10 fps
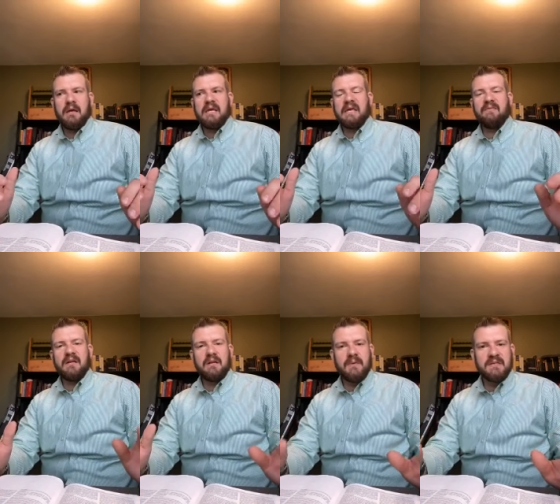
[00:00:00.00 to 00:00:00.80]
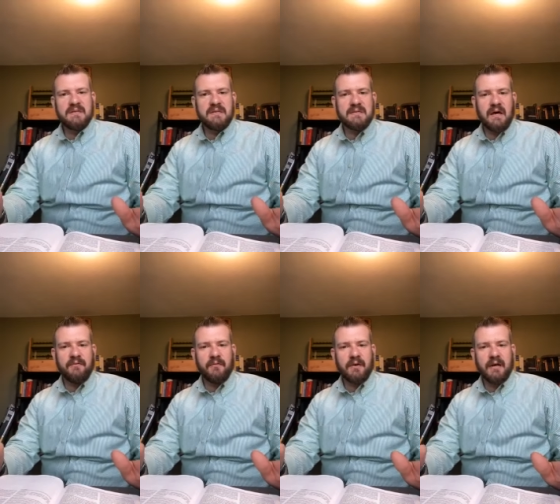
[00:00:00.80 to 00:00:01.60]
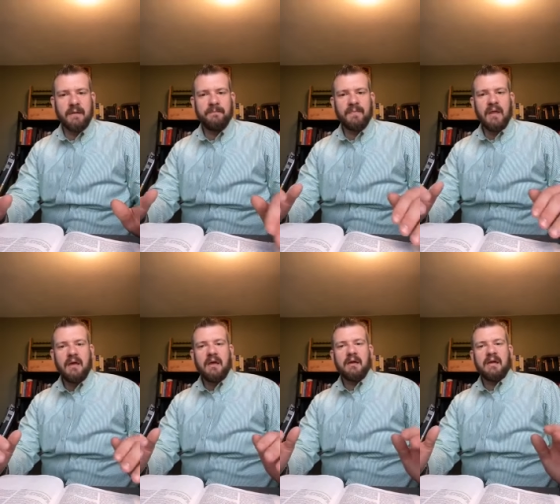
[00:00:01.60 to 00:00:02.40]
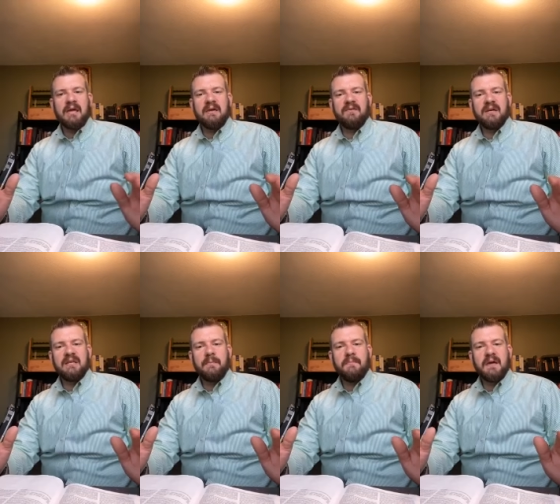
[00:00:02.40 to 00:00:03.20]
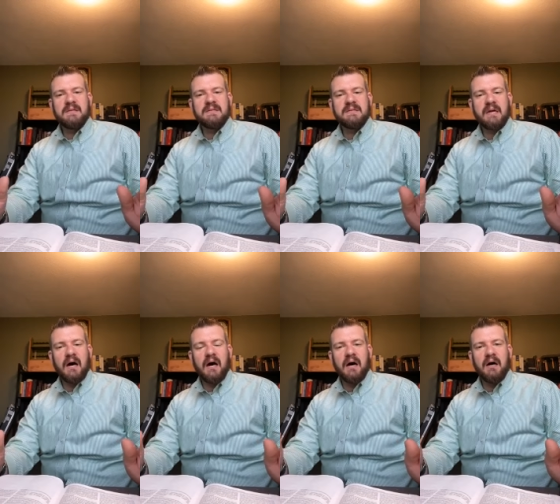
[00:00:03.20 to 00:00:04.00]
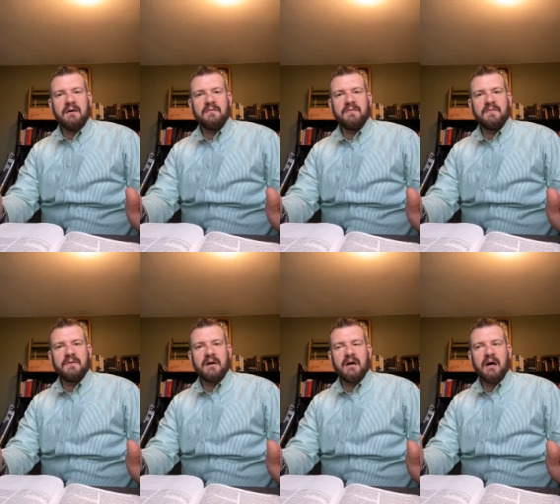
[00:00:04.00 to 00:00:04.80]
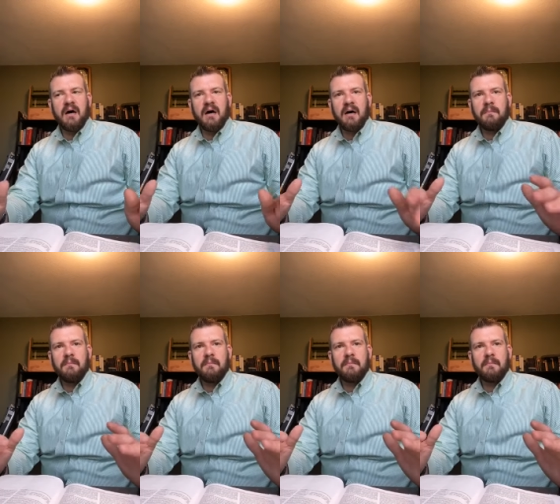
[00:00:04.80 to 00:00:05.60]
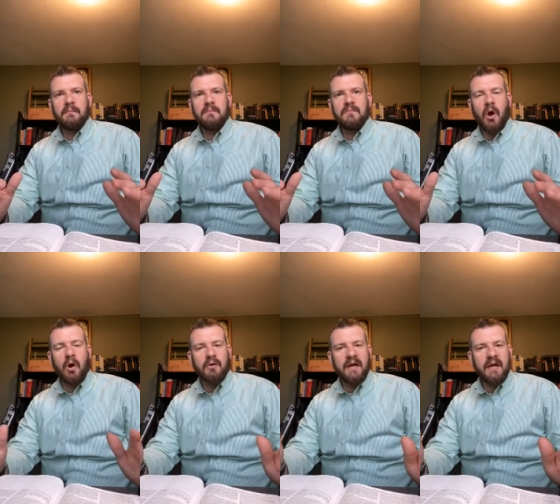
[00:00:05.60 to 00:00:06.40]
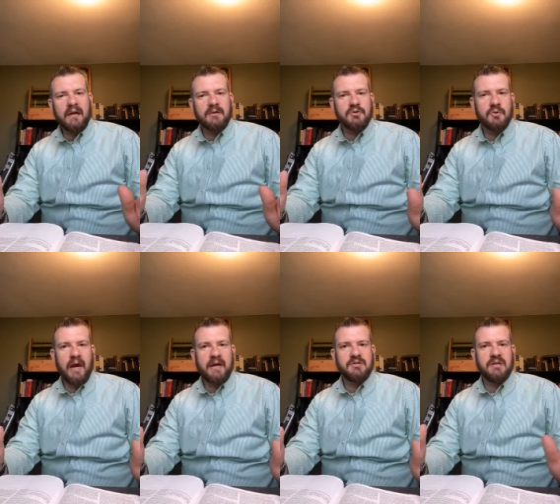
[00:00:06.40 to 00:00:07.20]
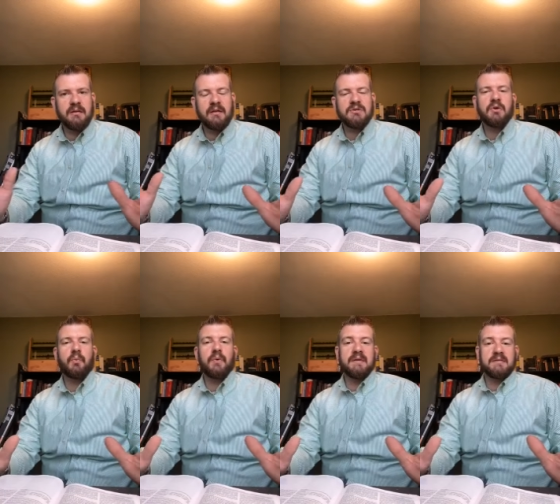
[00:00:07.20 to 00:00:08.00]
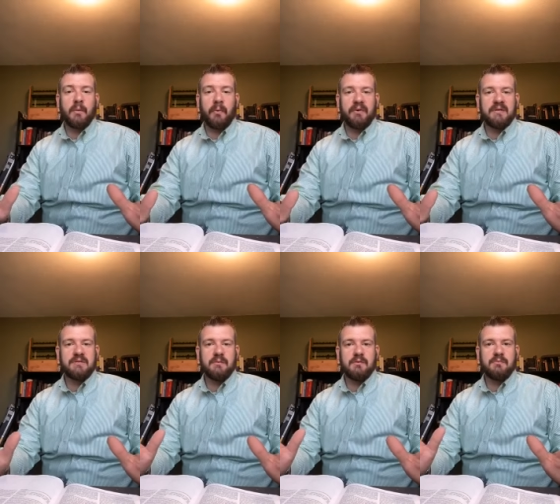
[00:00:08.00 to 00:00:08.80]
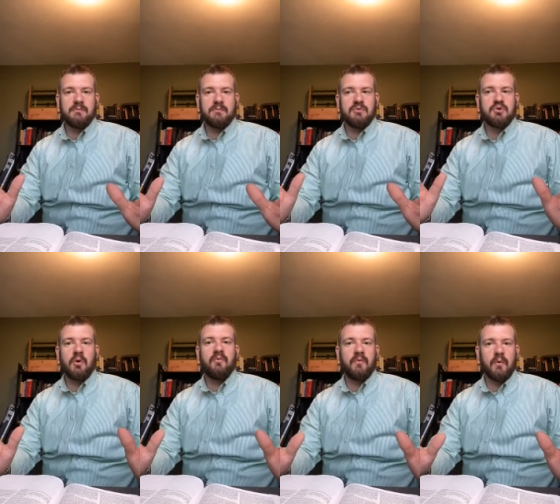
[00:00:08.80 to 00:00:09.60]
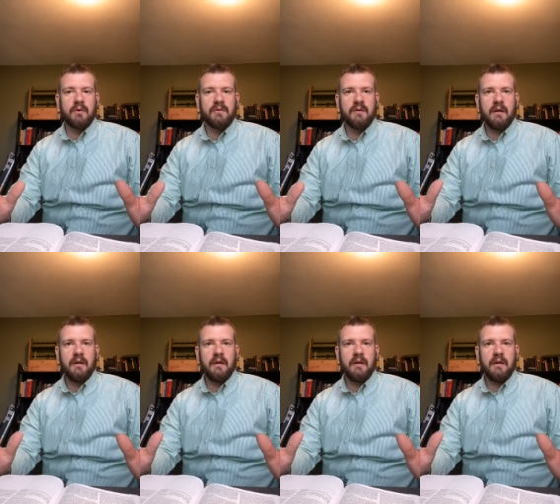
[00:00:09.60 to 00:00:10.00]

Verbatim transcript: Even in the midst of suffering, even in the midst of um, heartache and tragedy, let your reasonableness show forth.